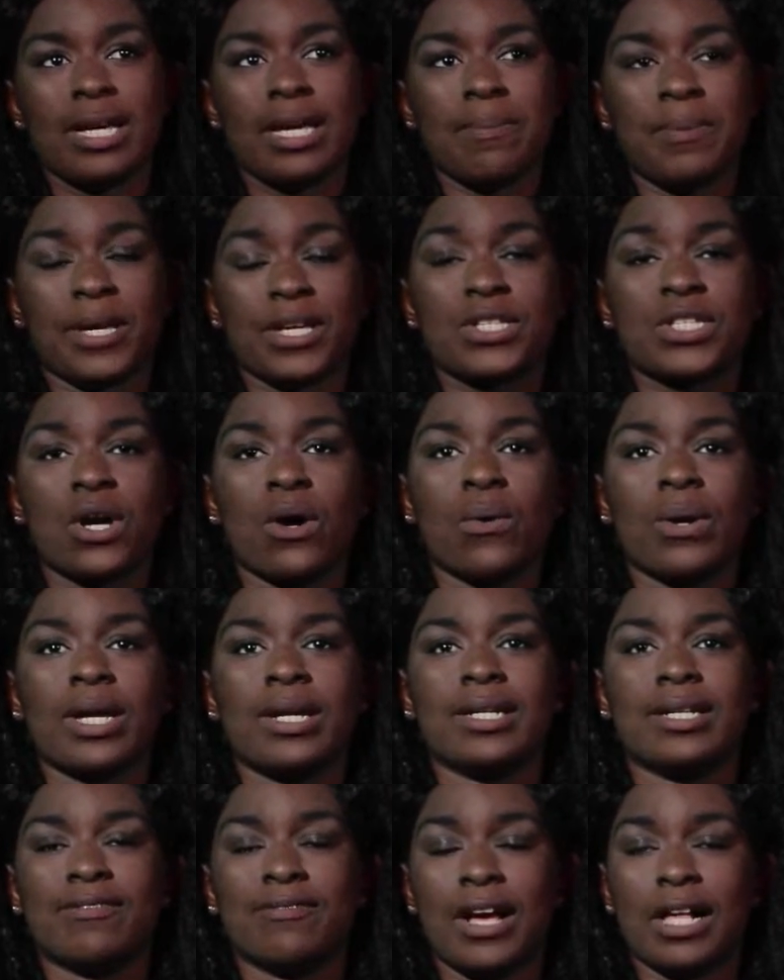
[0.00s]
being so
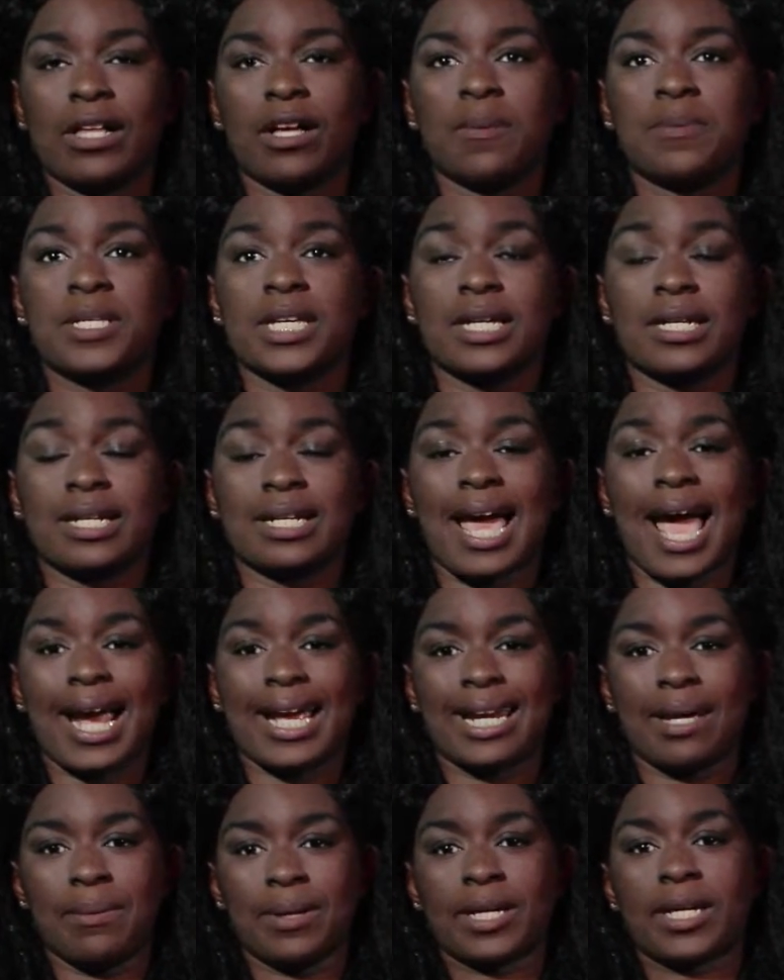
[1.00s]
enveloped in an
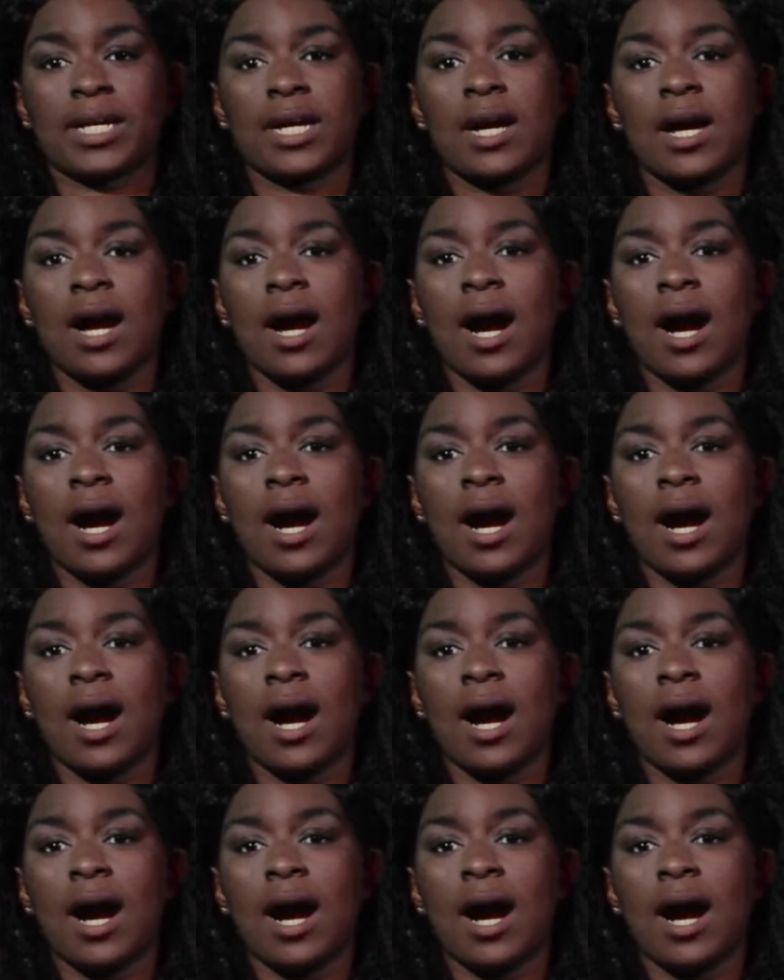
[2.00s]
academic